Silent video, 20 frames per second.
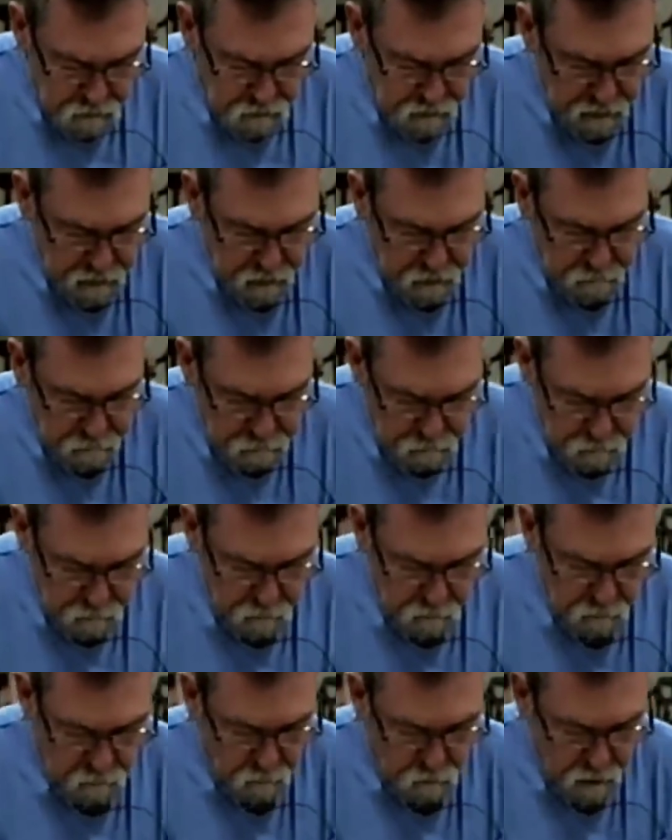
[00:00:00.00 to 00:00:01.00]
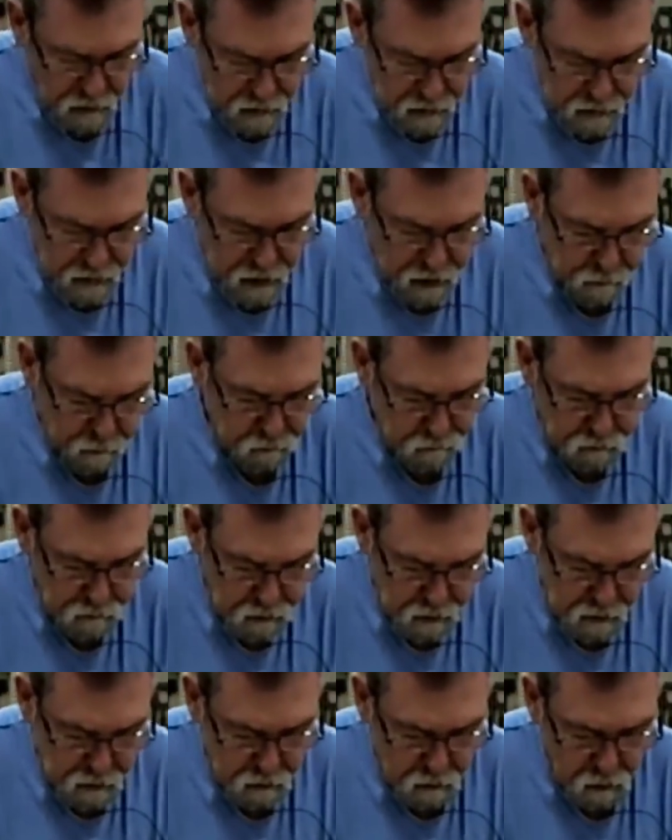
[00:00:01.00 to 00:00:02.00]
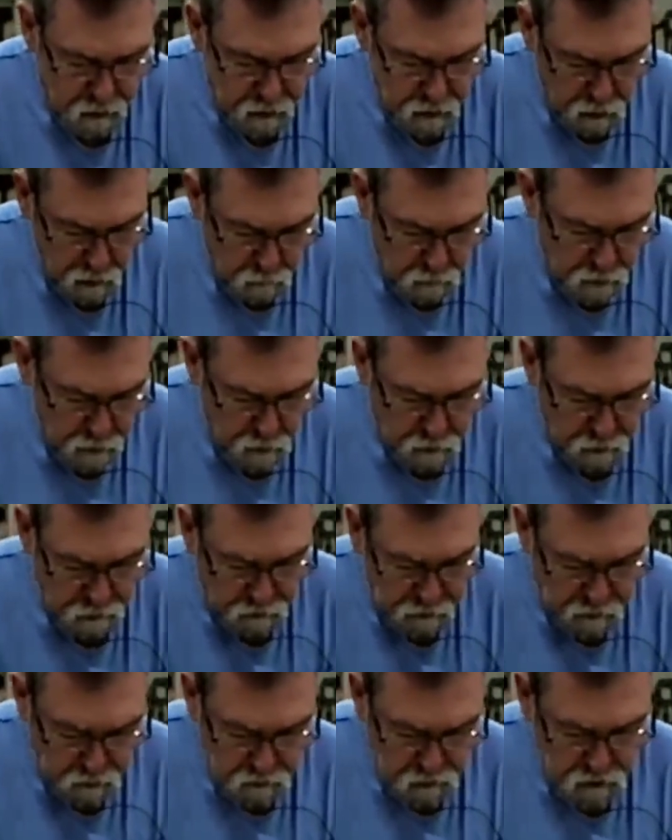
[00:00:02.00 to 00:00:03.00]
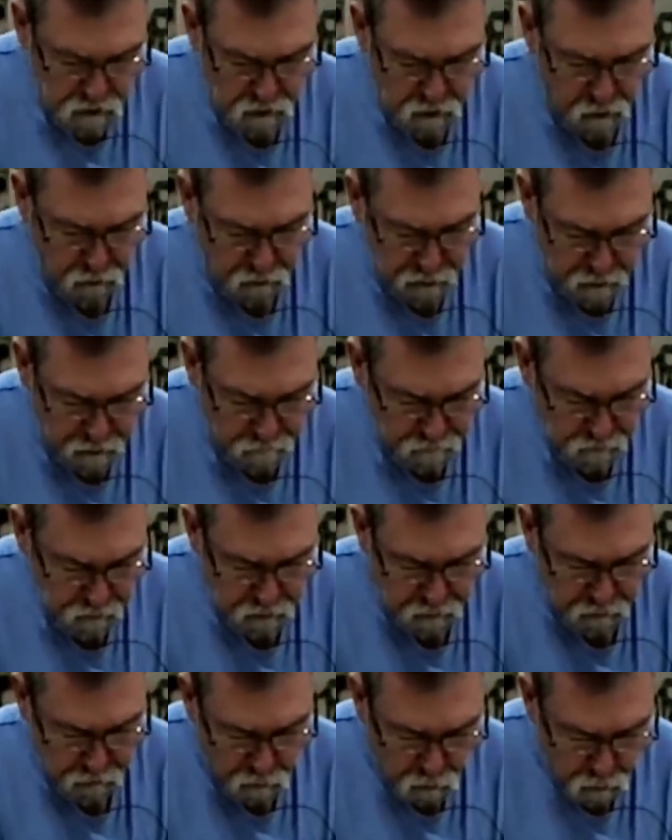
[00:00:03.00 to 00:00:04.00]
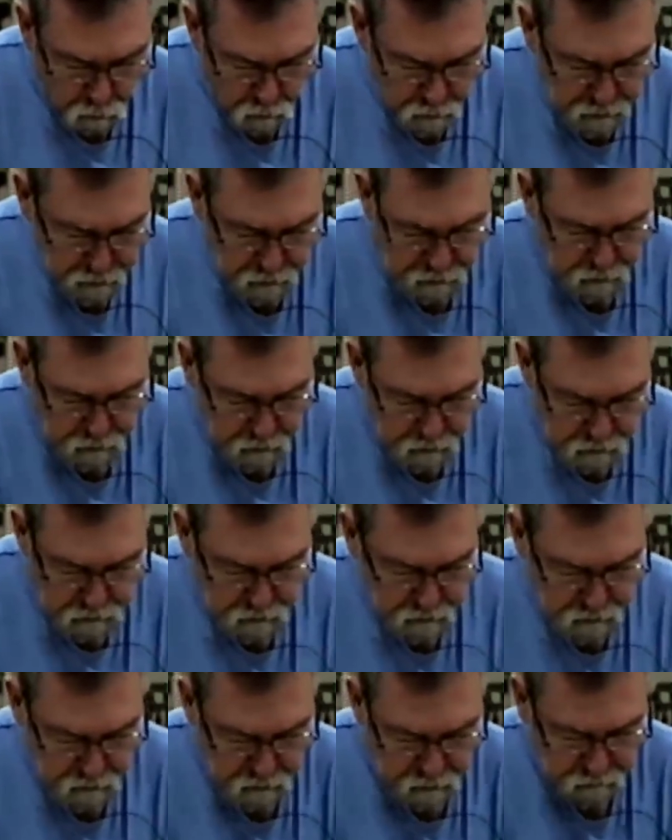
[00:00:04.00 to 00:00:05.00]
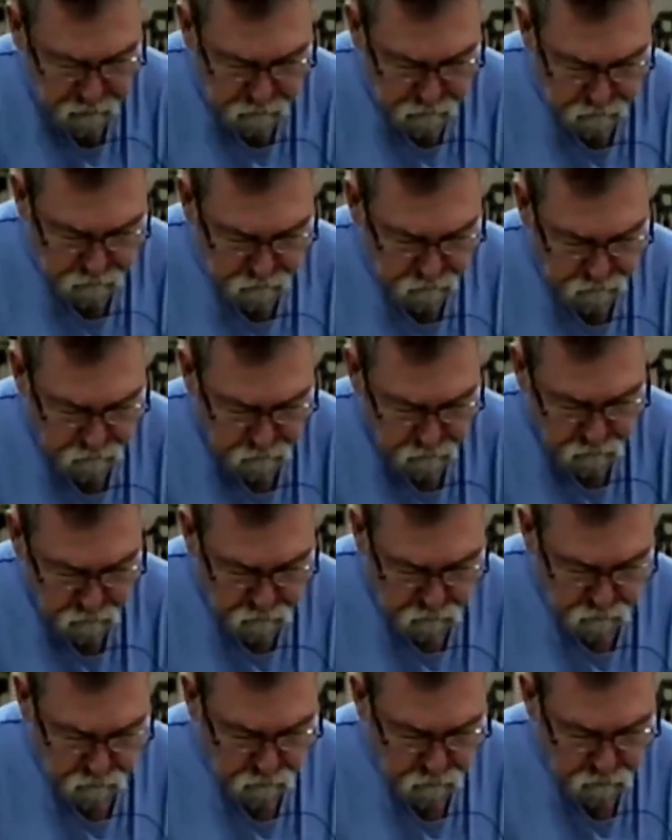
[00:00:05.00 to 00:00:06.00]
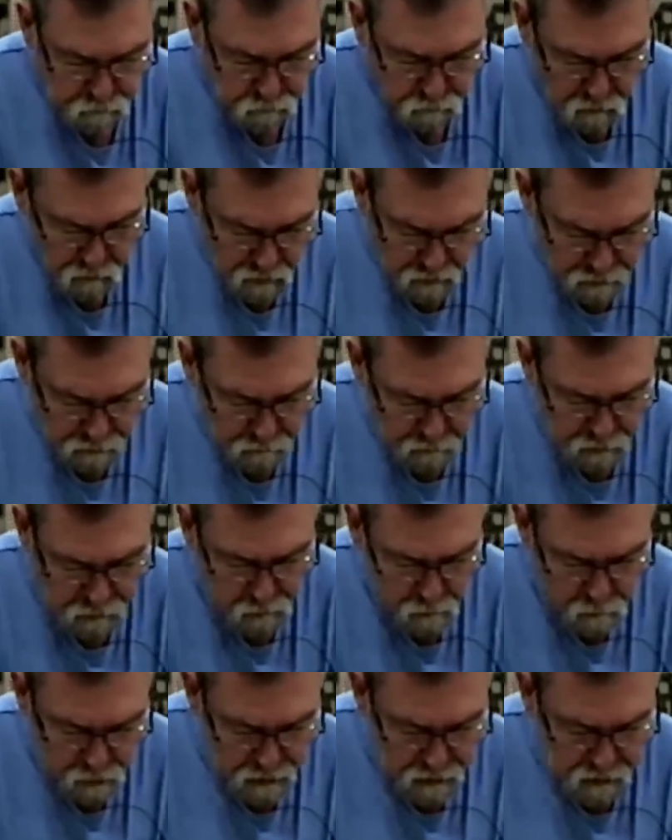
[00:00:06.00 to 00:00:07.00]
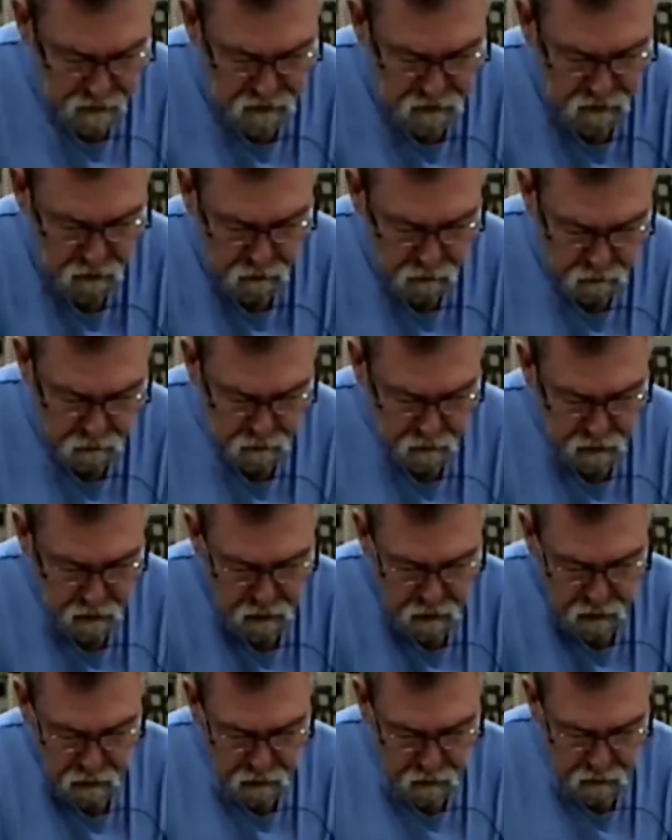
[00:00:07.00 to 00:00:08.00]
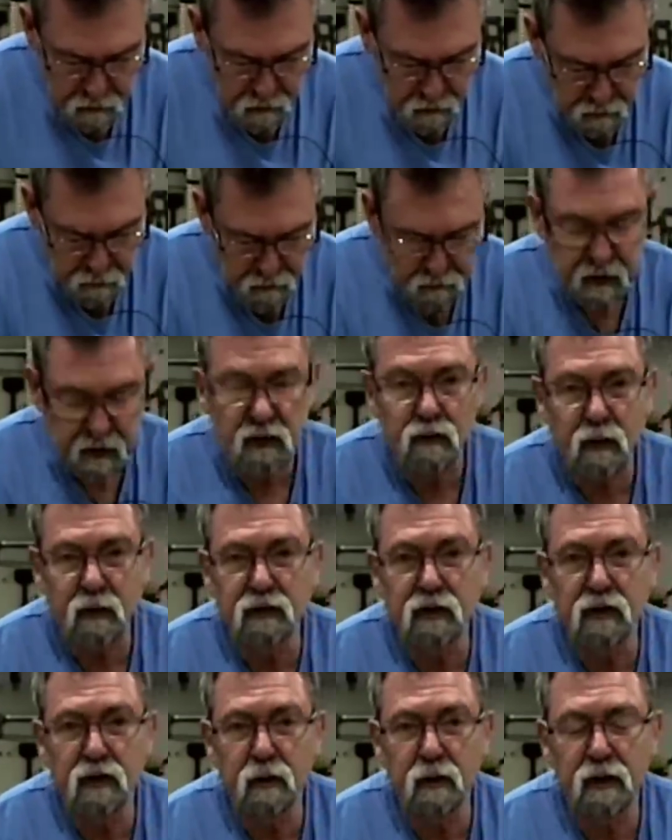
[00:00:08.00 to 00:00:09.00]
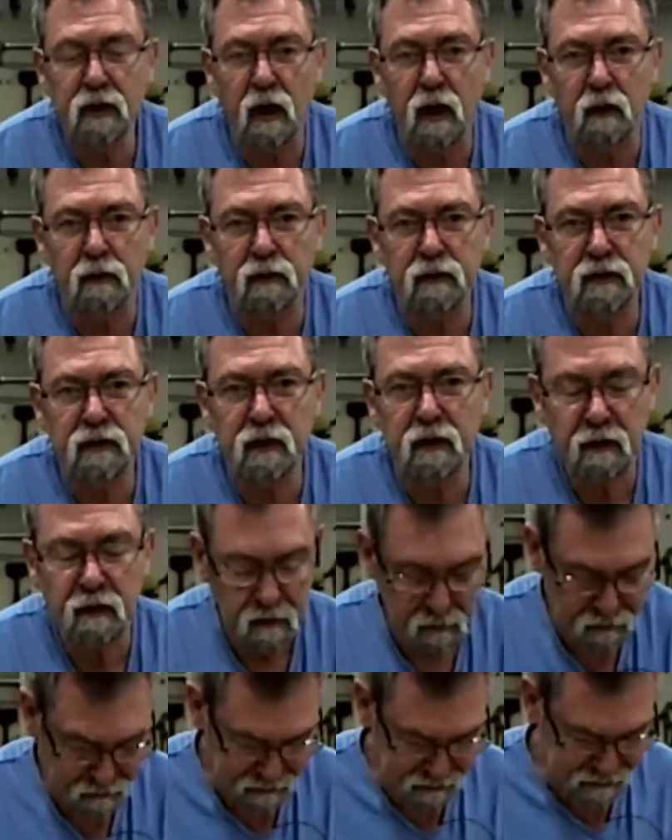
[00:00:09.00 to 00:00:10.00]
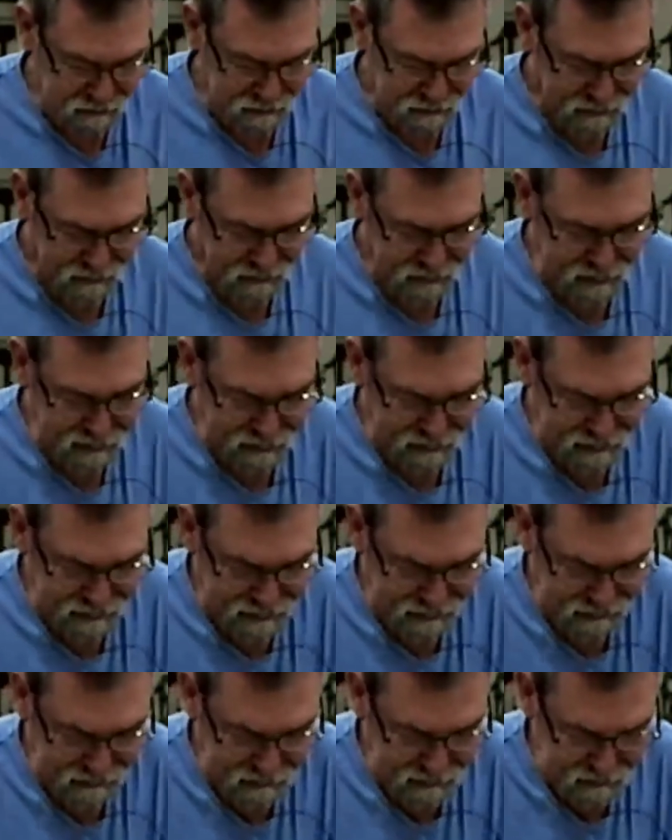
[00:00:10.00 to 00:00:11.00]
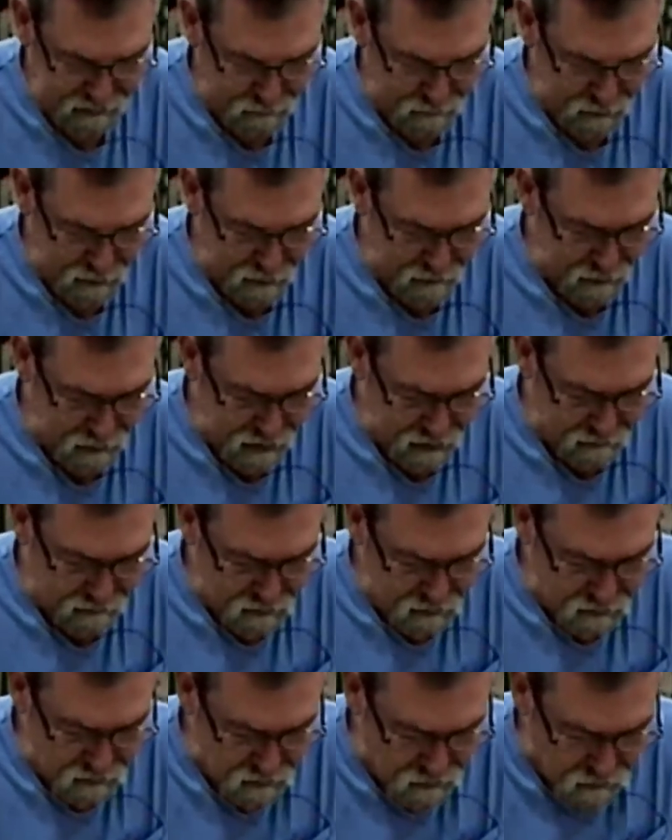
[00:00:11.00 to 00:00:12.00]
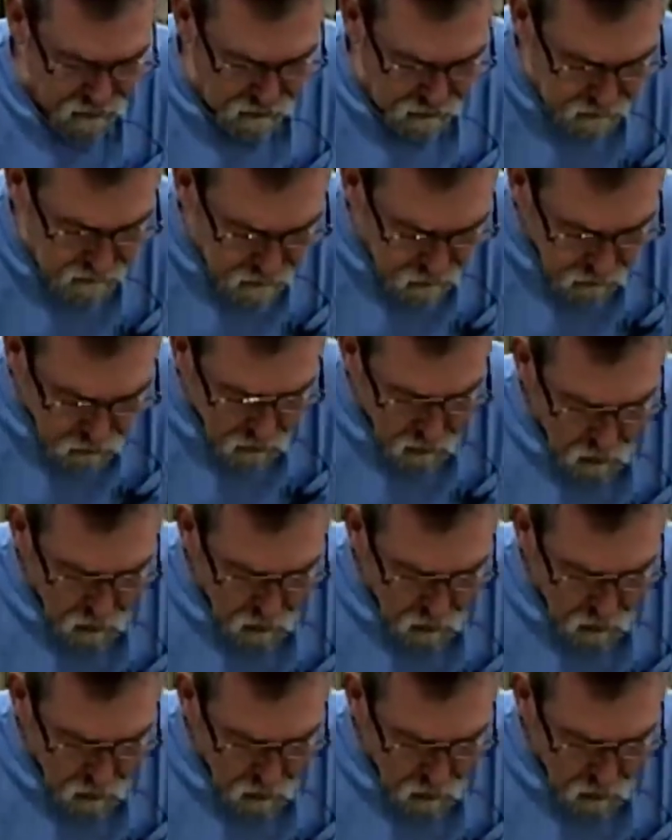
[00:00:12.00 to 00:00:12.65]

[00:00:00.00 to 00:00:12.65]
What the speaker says: See how my arm, elbow and shoulder are all working in conjunction. I'm keeping my head still. That's what you do with golf, isn't it? I have to tip it over ever so slightly.